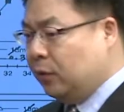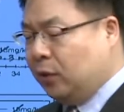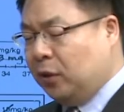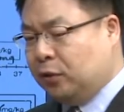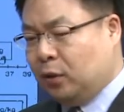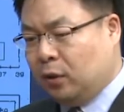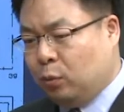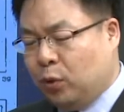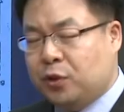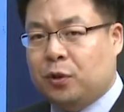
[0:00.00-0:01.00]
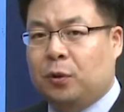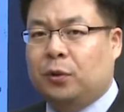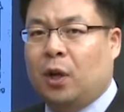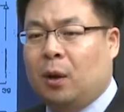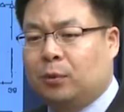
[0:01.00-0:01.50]
is the result
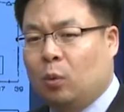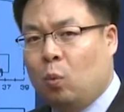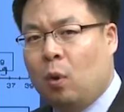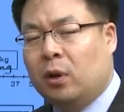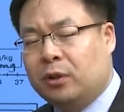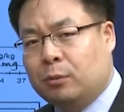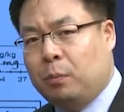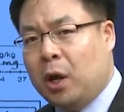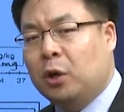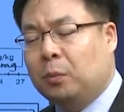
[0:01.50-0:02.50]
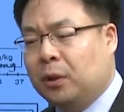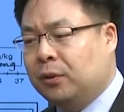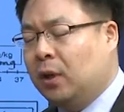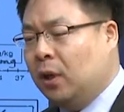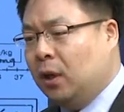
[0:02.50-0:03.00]
of the one experiment.
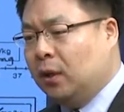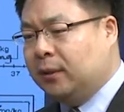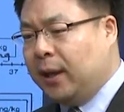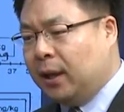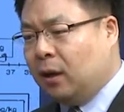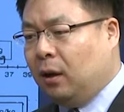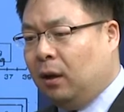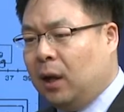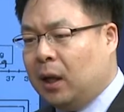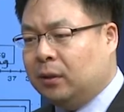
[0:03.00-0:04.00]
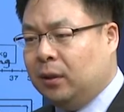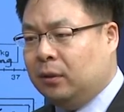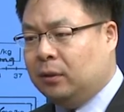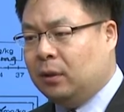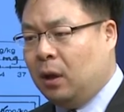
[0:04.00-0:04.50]
They
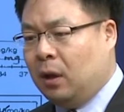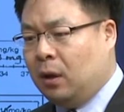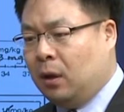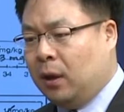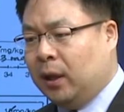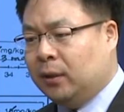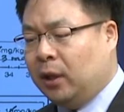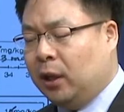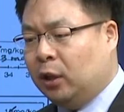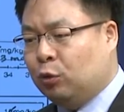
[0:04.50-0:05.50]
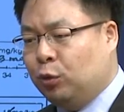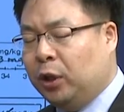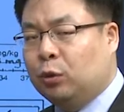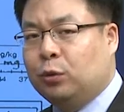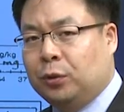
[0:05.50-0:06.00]
collected and they
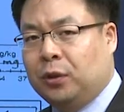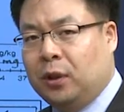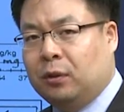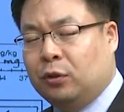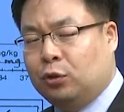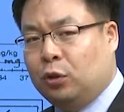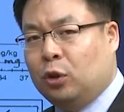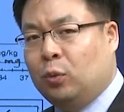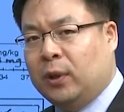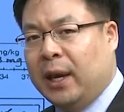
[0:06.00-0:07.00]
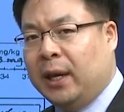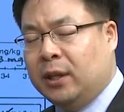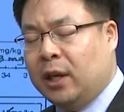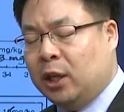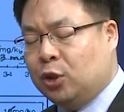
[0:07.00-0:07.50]
recruited the student with
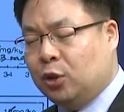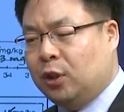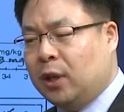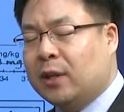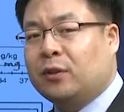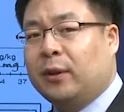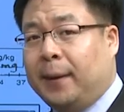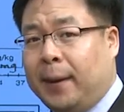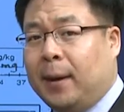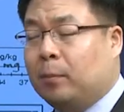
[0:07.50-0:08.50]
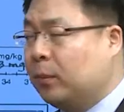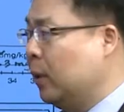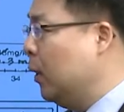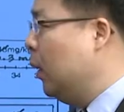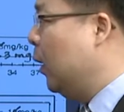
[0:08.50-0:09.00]
ADHD as a camp,
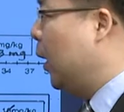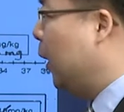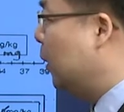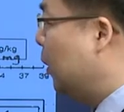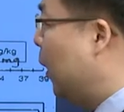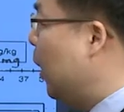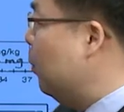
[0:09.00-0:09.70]
and they